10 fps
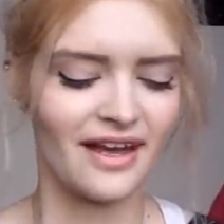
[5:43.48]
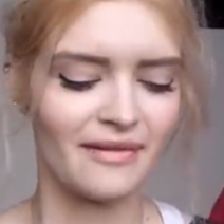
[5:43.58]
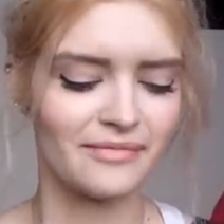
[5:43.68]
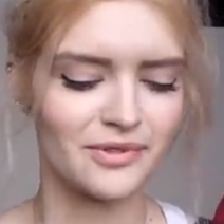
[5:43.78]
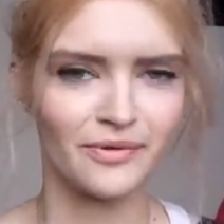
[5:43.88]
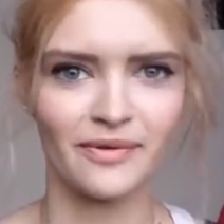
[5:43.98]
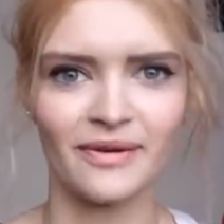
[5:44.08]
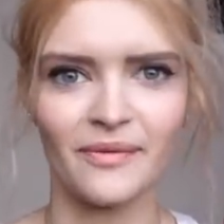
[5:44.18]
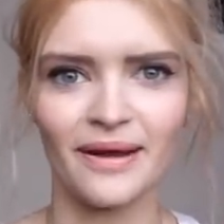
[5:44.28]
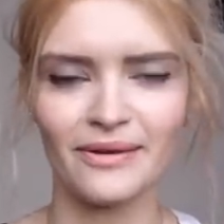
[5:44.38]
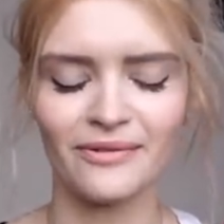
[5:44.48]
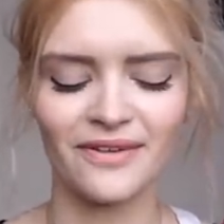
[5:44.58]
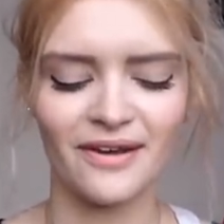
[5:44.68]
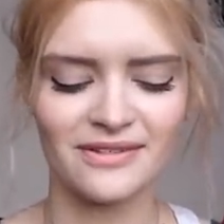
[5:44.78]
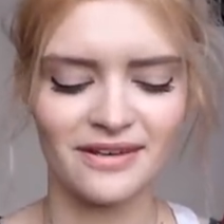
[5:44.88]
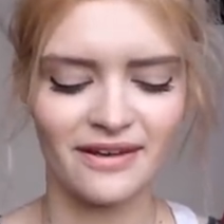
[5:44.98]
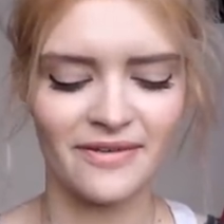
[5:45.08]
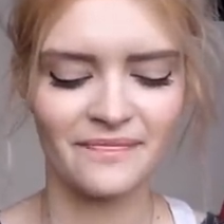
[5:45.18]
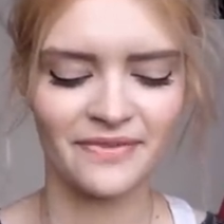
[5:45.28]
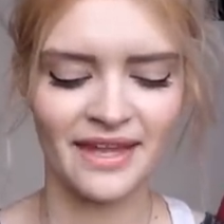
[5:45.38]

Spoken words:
I'm sure quite a lot of girls are.